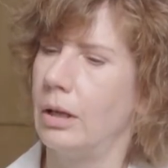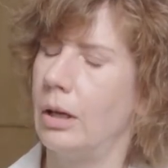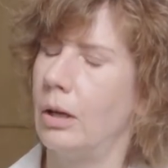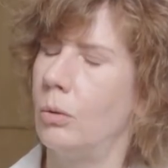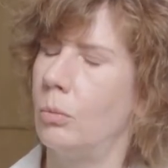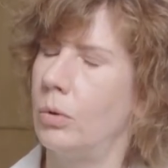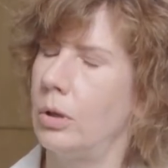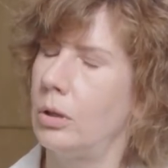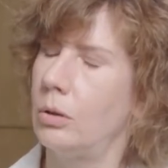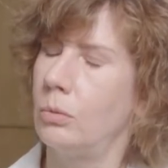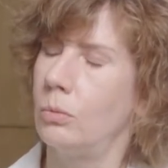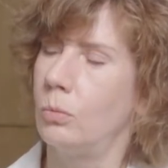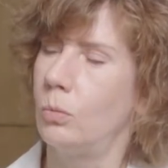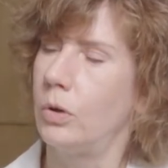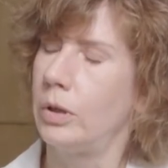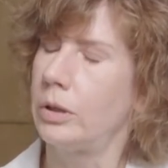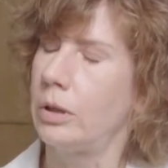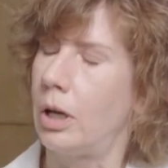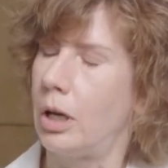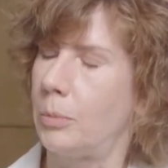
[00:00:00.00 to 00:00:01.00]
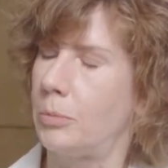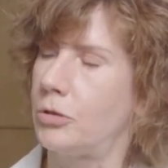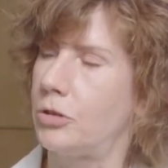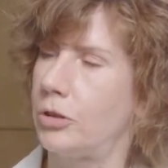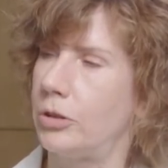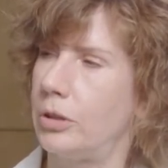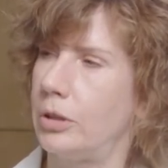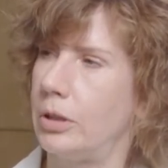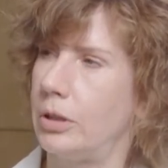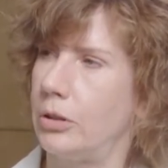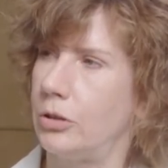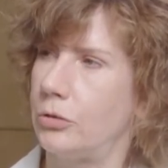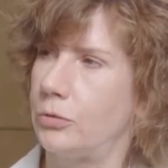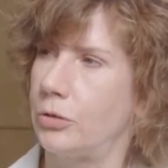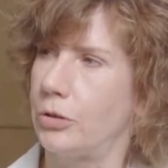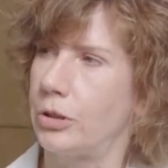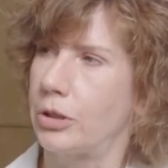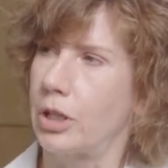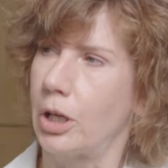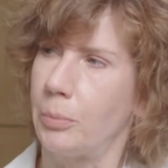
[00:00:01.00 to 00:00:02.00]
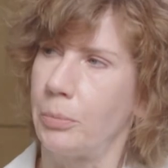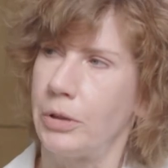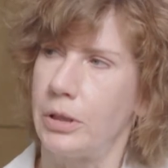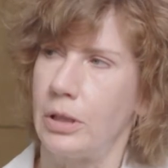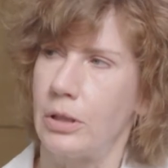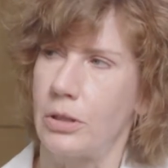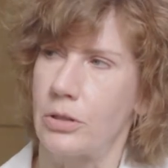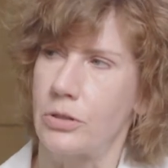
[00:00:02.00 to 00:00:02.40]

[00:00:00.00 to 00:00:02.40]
Well, one option is for the company to